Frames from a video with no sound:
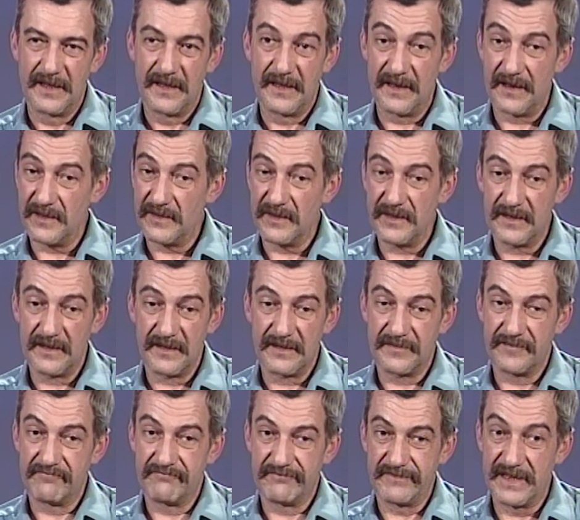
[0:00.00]
And I think
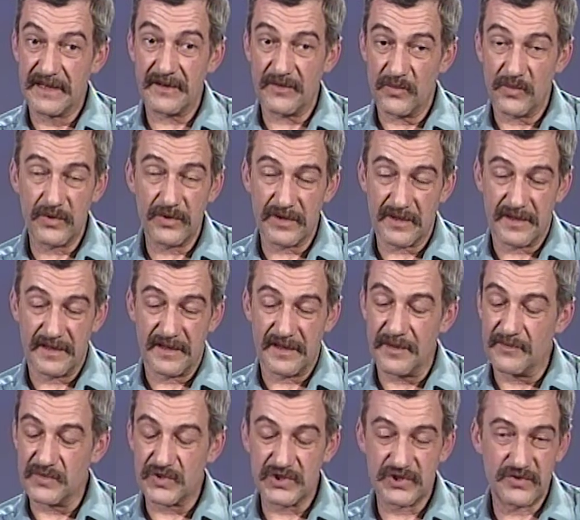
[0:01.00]
it'll work.
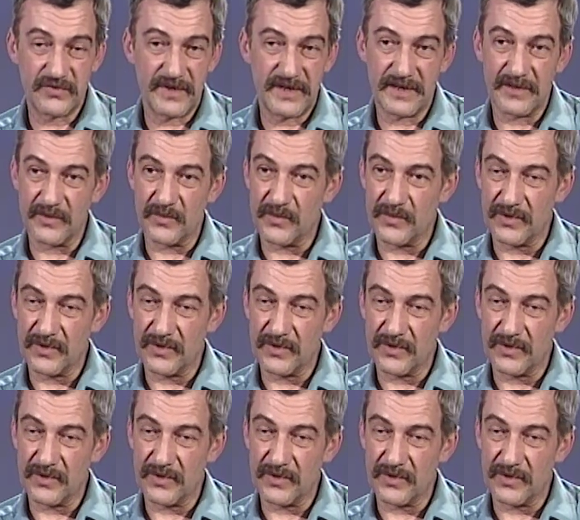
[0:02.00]
I'm sure it'll